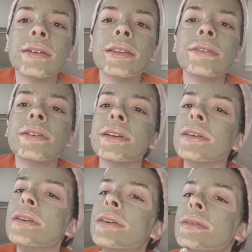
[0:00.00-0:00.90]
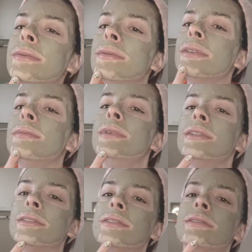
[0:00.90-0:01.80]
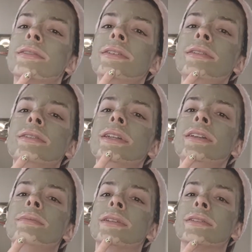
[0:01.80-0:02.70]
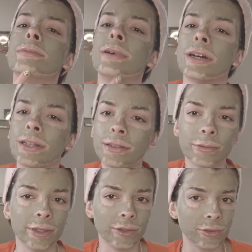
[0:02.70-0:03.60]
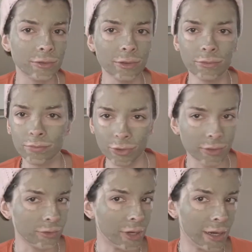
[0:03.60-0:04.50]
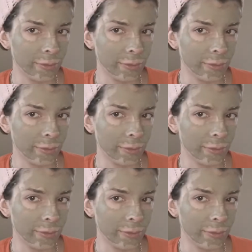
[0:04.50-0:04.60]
what the fuck? I didn't miss a spot. That's weird. It's just dried